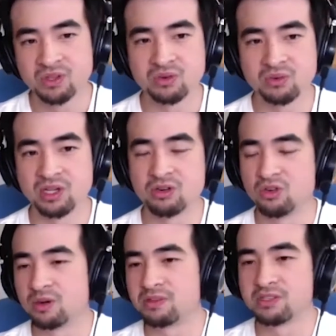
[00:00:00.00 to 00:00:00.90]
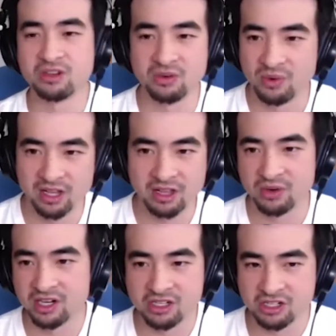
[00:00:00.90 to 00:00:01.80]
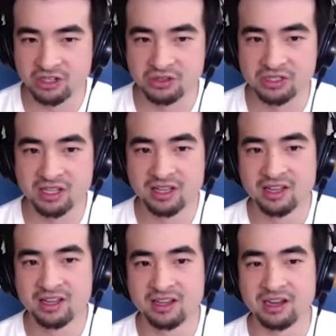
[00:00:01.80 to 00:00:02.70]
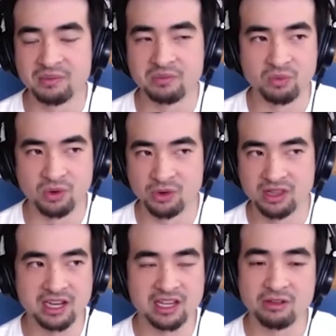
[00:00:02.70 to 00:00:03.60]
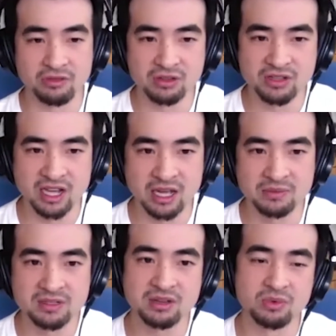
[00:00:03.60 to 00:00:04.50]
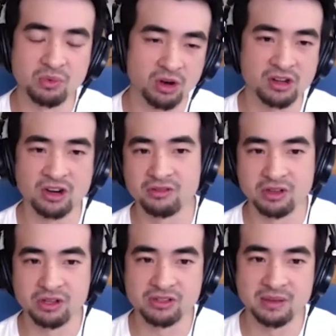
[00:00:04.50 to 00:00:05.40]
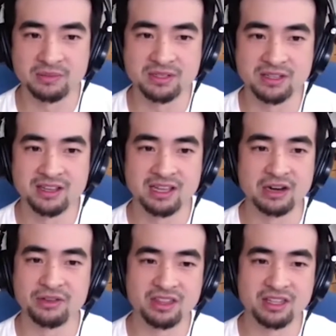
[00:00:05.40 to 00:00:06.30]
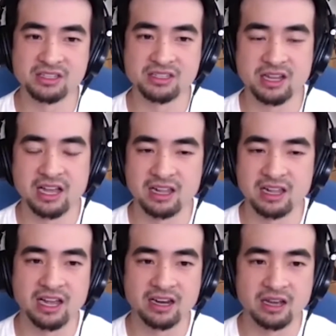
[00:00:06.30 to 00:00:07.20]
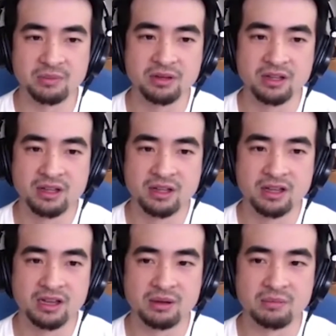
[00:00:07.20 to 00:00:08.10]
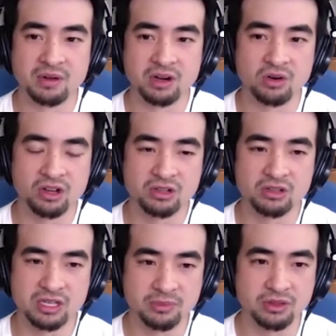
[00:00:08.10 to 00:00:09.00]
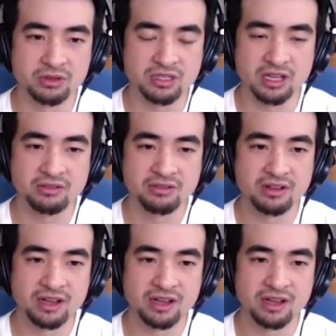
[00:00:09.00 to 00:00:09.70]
We grew up a certain way that we didn't choose. We were lucky a few times and we worked hard a few times, and everything just kind of lined up according to some of those stuff.